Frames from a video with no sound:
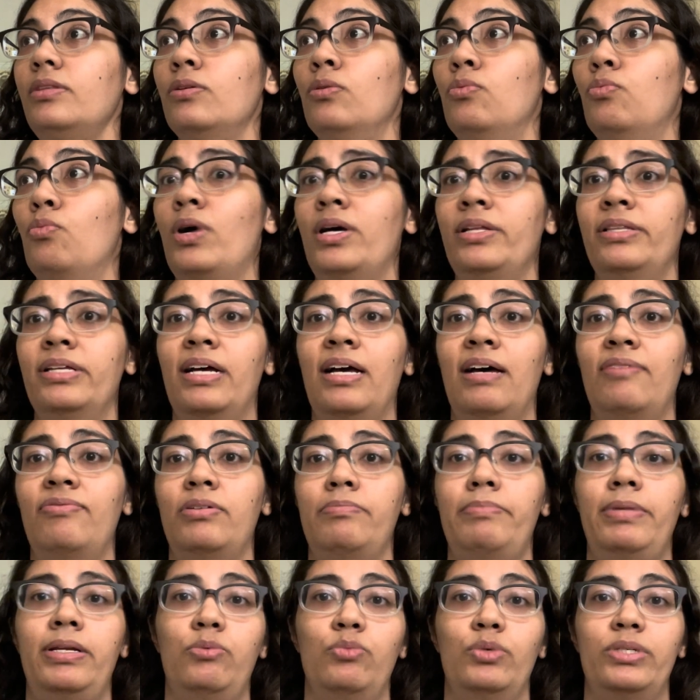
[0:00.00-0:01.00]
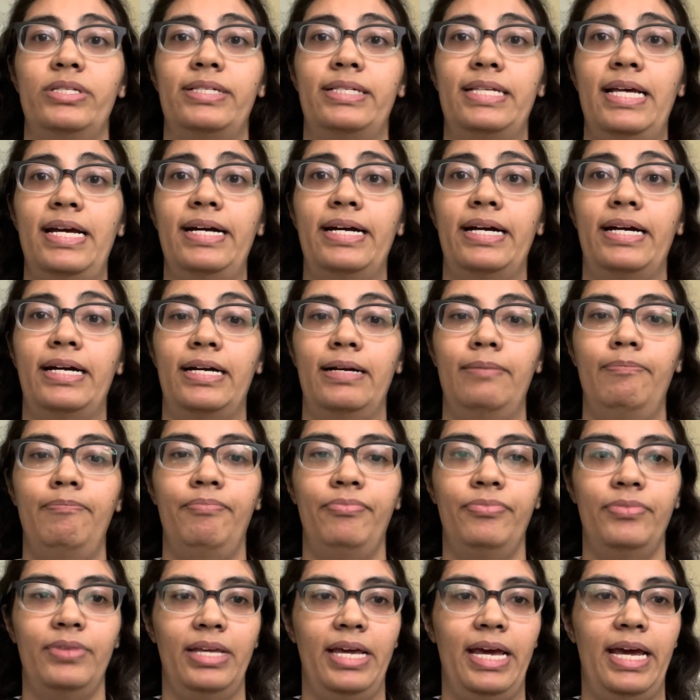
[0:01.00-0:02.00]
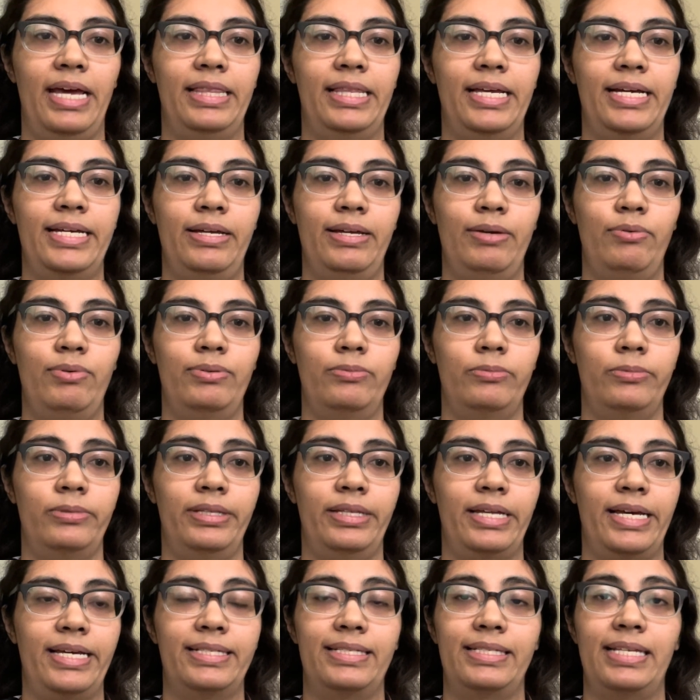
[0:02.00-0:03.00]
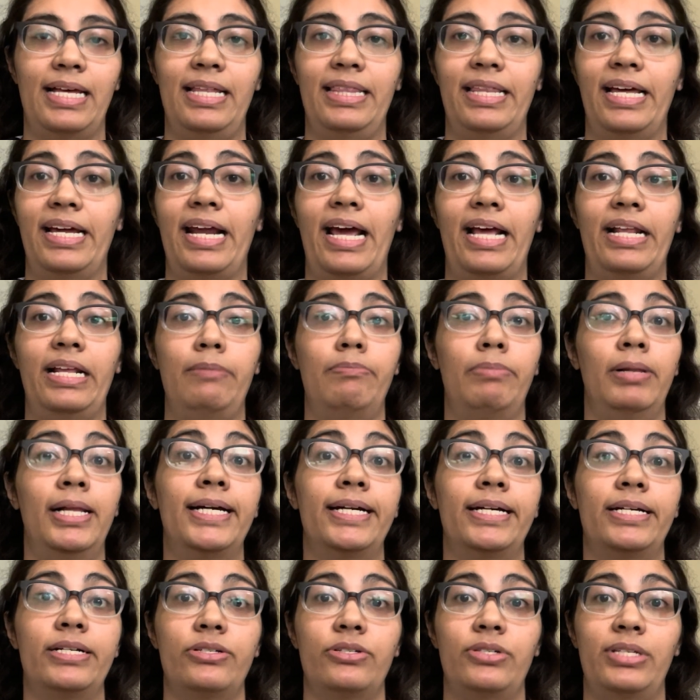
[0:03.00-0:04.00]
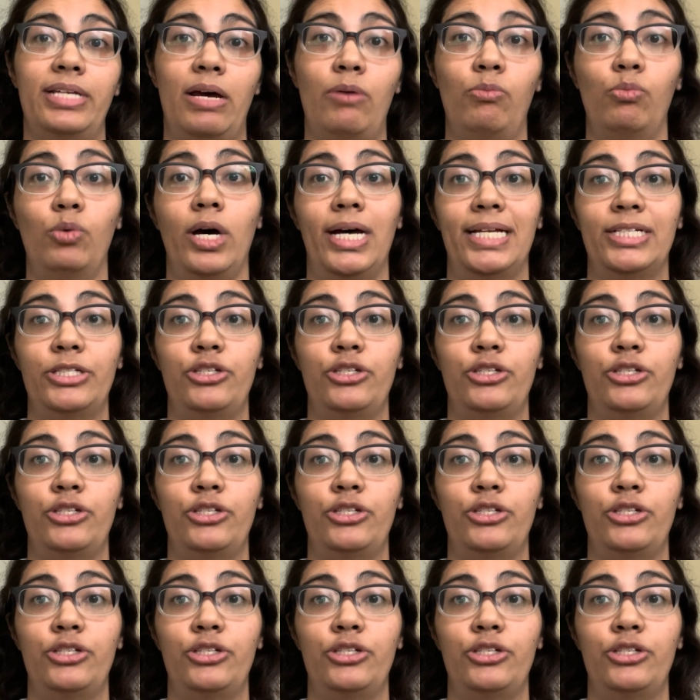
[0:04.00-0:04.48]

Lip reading: Well, the government was there, and they said that any players that want